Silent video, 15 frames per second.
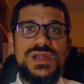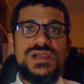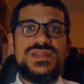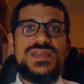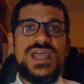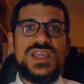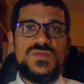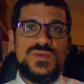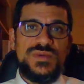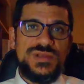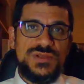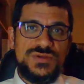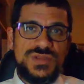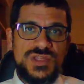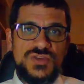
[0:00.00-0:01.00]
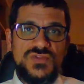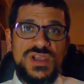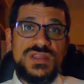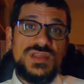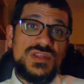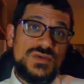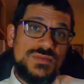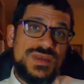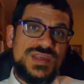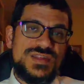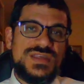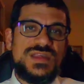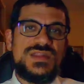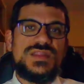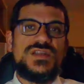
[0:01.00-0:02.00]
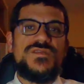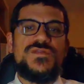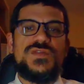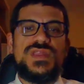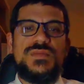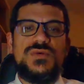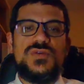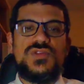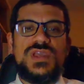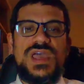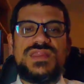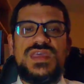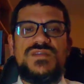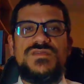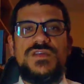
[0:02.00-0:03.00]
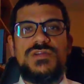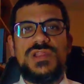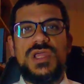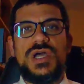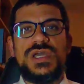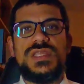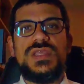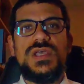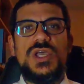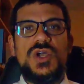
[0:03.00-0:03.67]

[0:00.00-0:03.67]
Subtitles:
That's where we learn his greatness, so it makes sense, therefore, that Moshe, at that very line,